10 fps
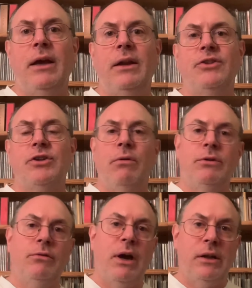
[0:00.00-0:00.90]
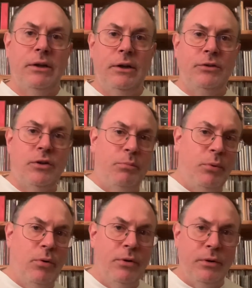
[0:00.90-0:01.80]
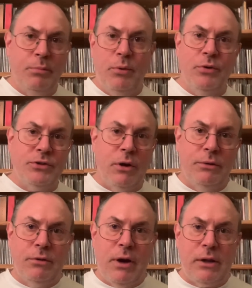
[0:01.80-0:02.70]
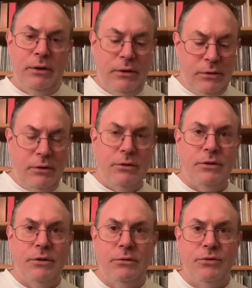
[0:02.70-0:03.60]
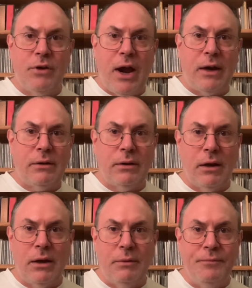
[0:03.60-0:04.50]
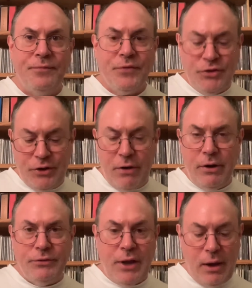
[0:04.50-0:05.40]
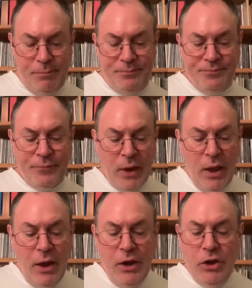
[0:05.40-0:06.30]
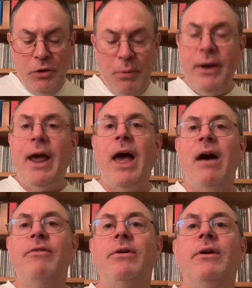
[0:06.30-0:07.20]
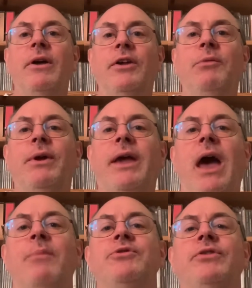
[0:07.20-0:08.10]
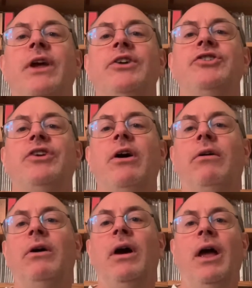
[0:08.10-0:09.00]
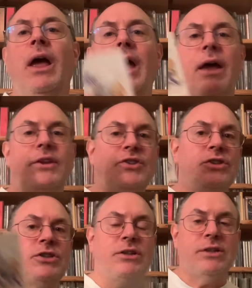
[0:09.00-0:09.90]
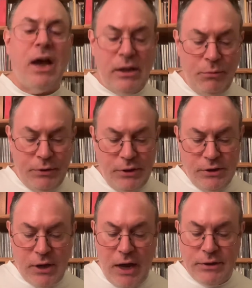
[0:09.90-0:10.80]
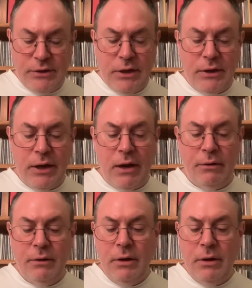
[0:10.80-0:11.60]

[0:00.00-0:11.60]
and it's going directly into the board and the board's going directly into your two track stereo tape, you might capture a nice show. And this is exactly what these guys did now.